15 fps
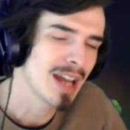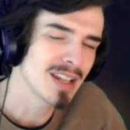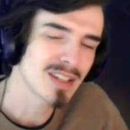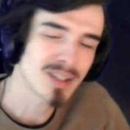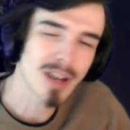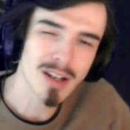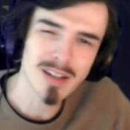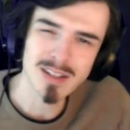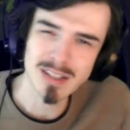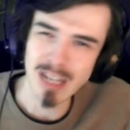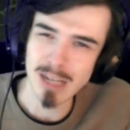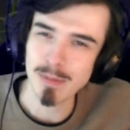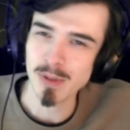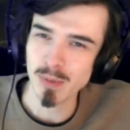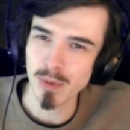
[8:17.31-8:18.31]
It's kind of the
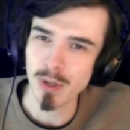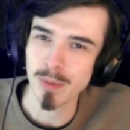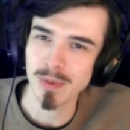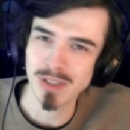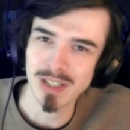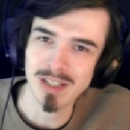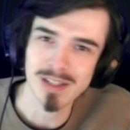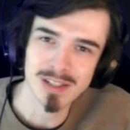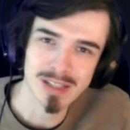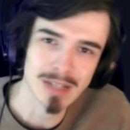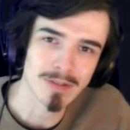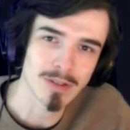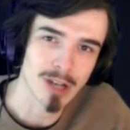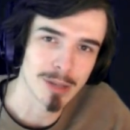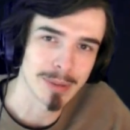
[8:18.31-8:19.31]
same as well with season
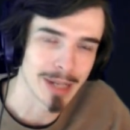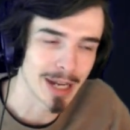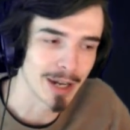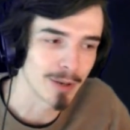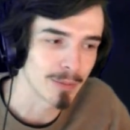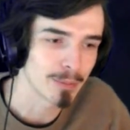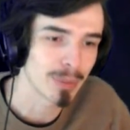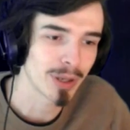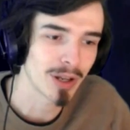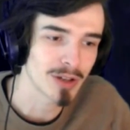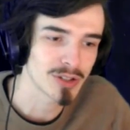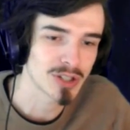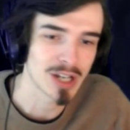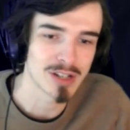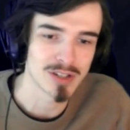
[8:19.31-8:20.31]
7 coming out.
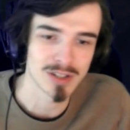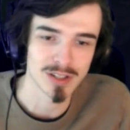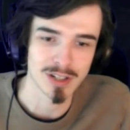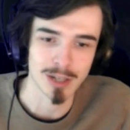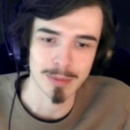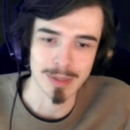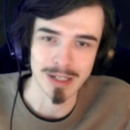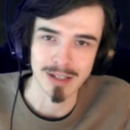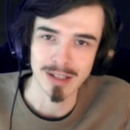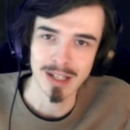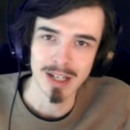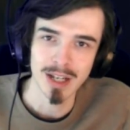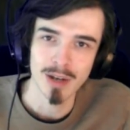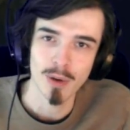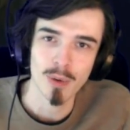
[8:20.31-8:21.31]
Plant changes are coming.
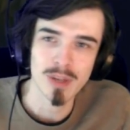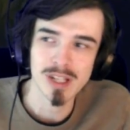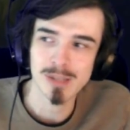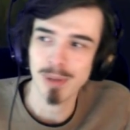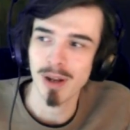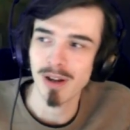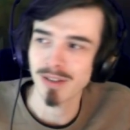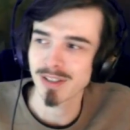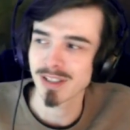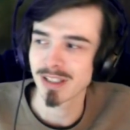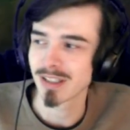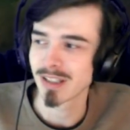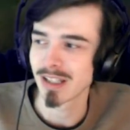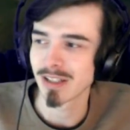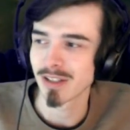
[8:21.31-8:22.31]
All these plants
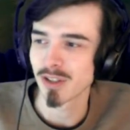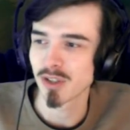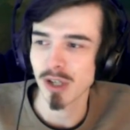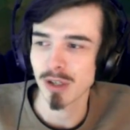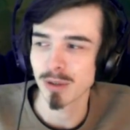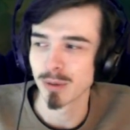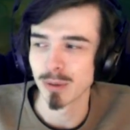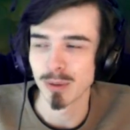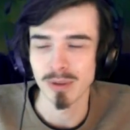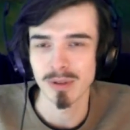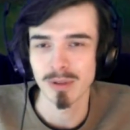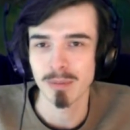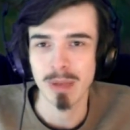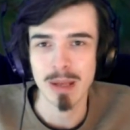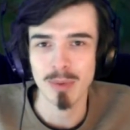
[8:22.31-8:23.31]
in the jungle,
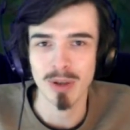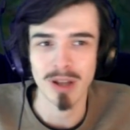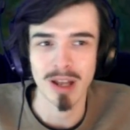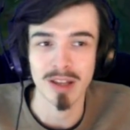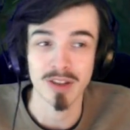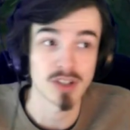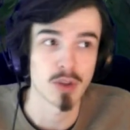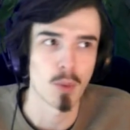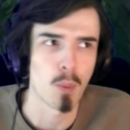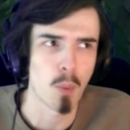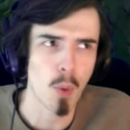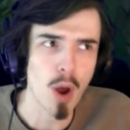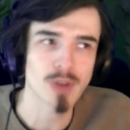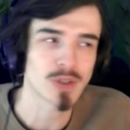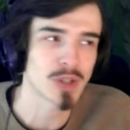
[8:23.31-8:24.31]
people are like, this is the
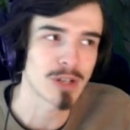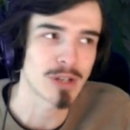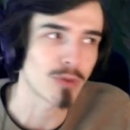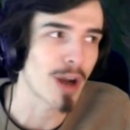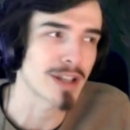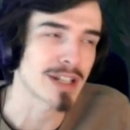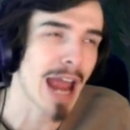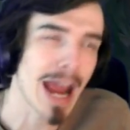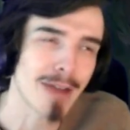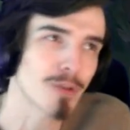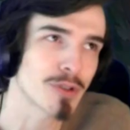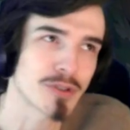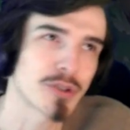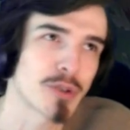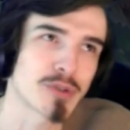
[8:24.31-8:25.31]
worst thing Riot's ever
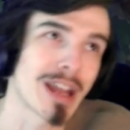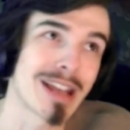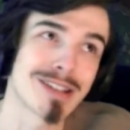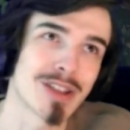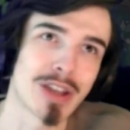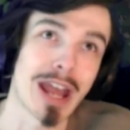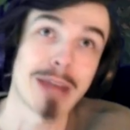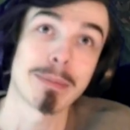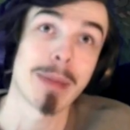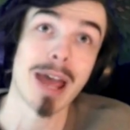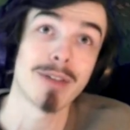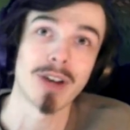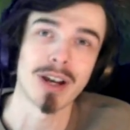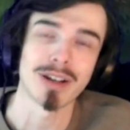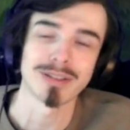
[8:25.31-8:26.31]
introduced into the game
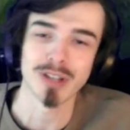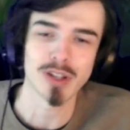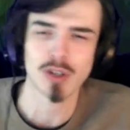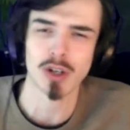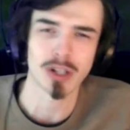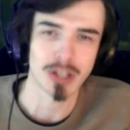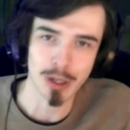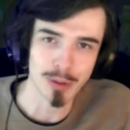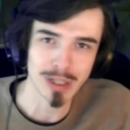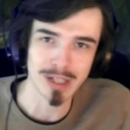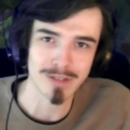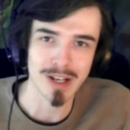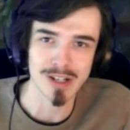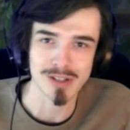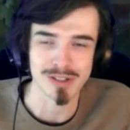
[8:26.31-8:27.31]
ever. It's going to kill League
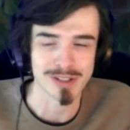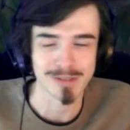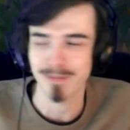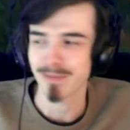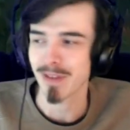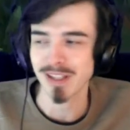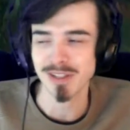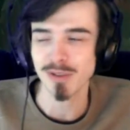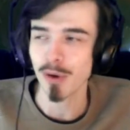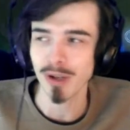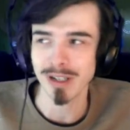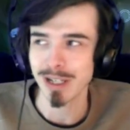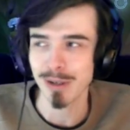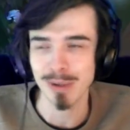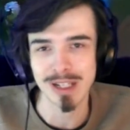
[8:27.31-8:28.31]
of Legends. It's not going
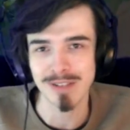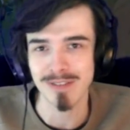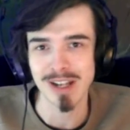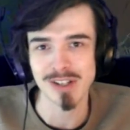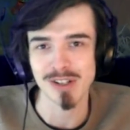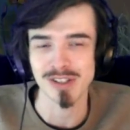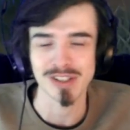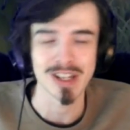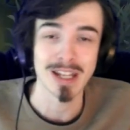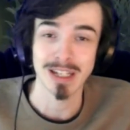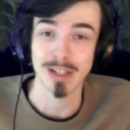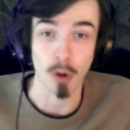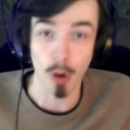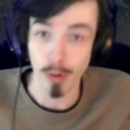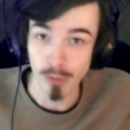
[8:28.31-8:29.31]
to kill League of Legends. Did
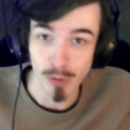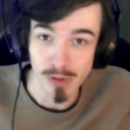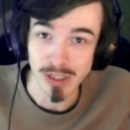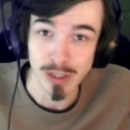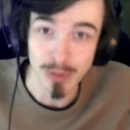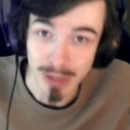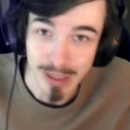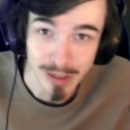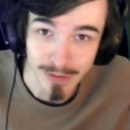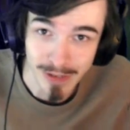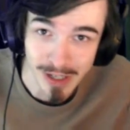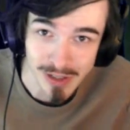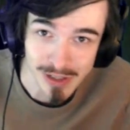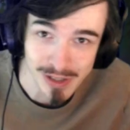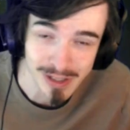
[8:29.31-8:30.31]
Overwatch kill League of
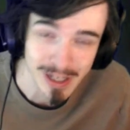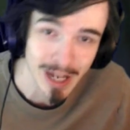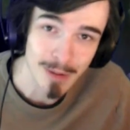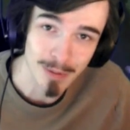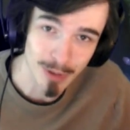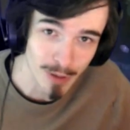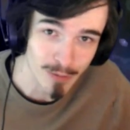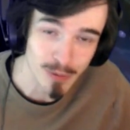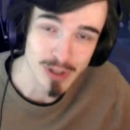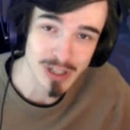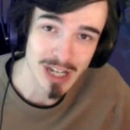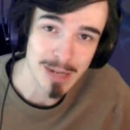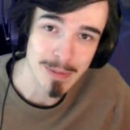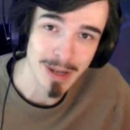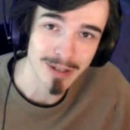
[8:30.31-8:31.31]
Legends when Overwatch
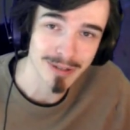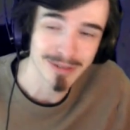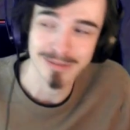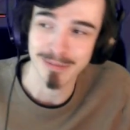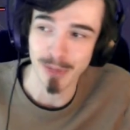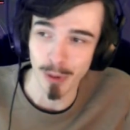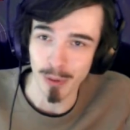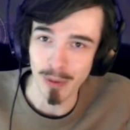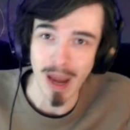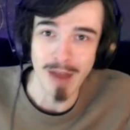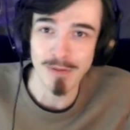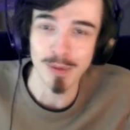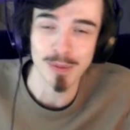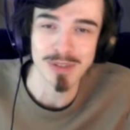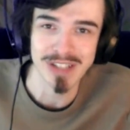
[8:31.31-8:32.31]
came out? No,
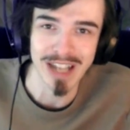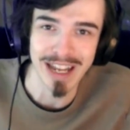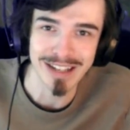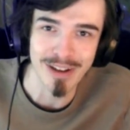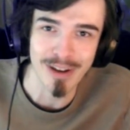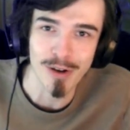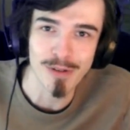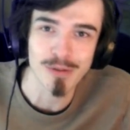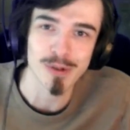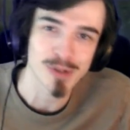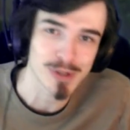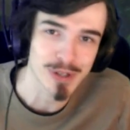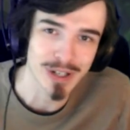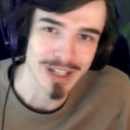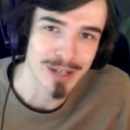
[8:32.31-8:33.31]
everyone was saying that Overwatch
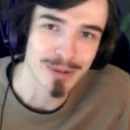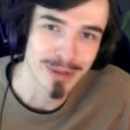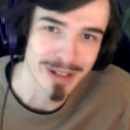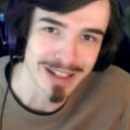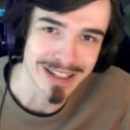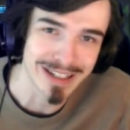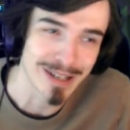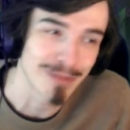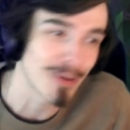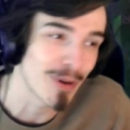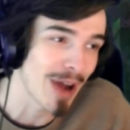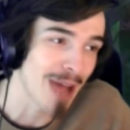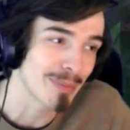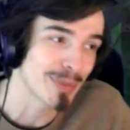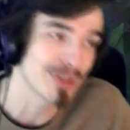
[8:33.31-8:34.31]
was going to kill League, and what
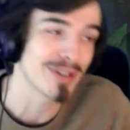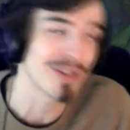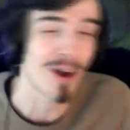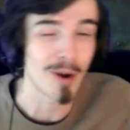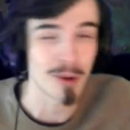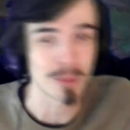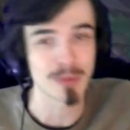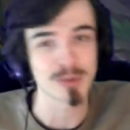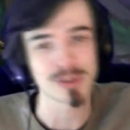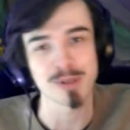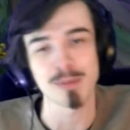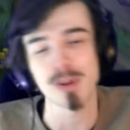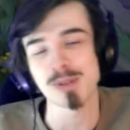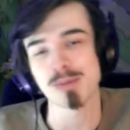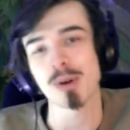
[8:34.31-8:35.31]
happened? Oh, it was the
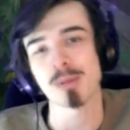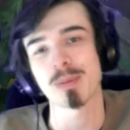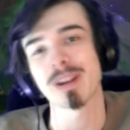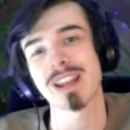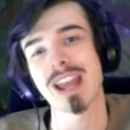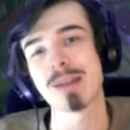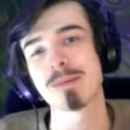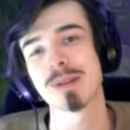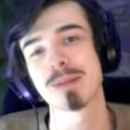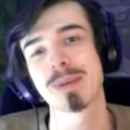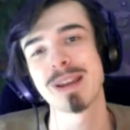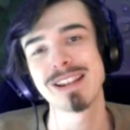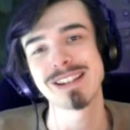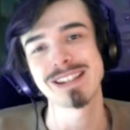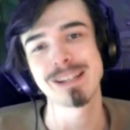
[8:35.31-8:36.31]
most popular game in the
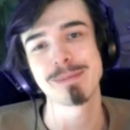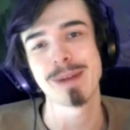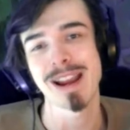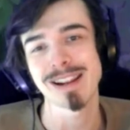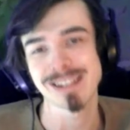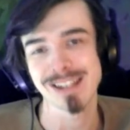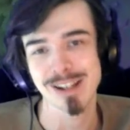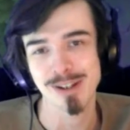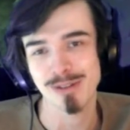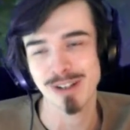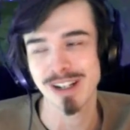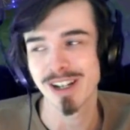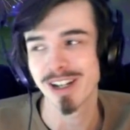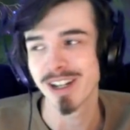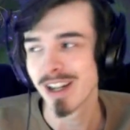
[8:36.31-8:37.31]
PC bangs in
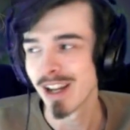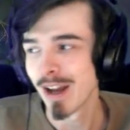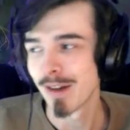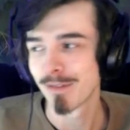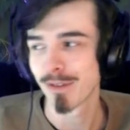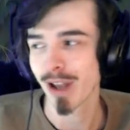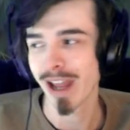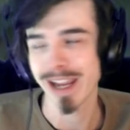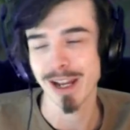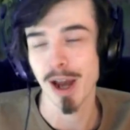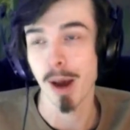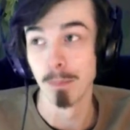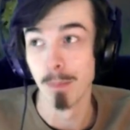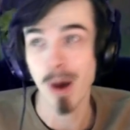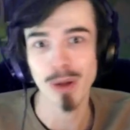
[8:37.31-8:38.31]
Korea for like
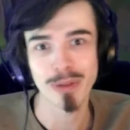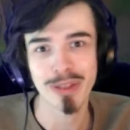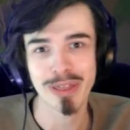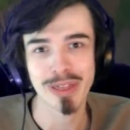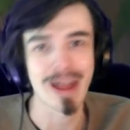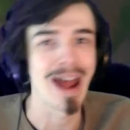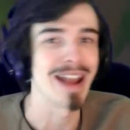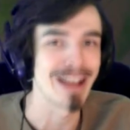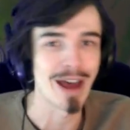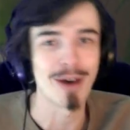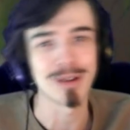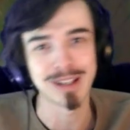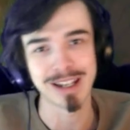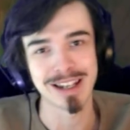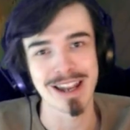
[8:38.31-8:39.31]
a month, and now
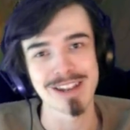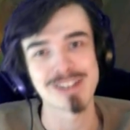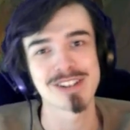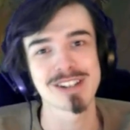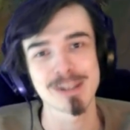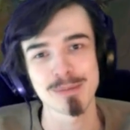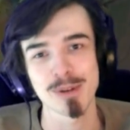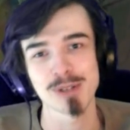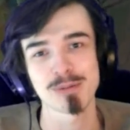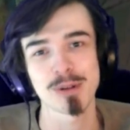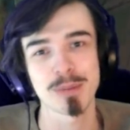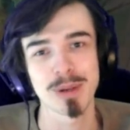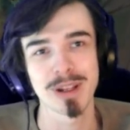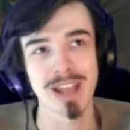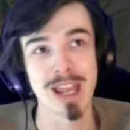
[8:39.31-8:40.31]
League of Legends is the most
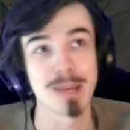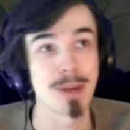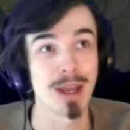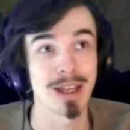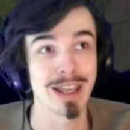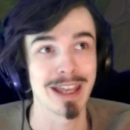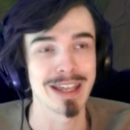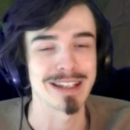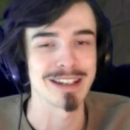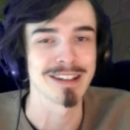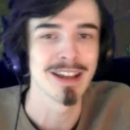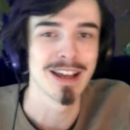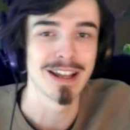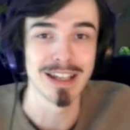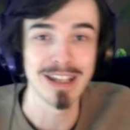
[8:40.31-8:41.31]
popular game again.
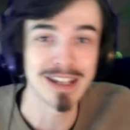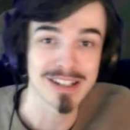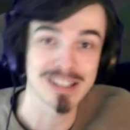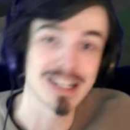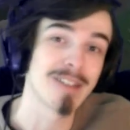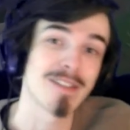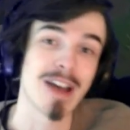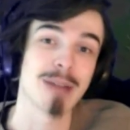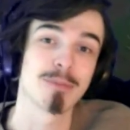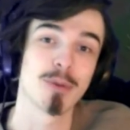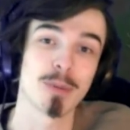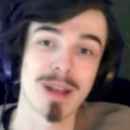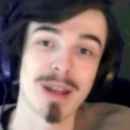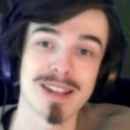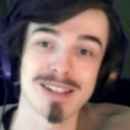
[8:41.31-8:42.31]
League has never had
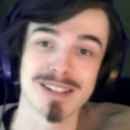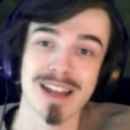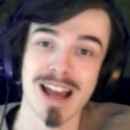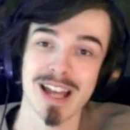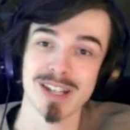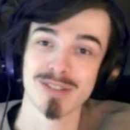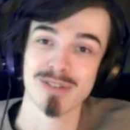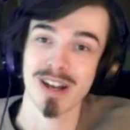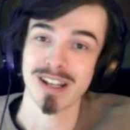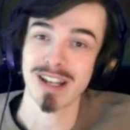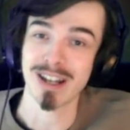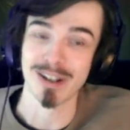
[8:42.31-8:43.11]
more players than it has right now.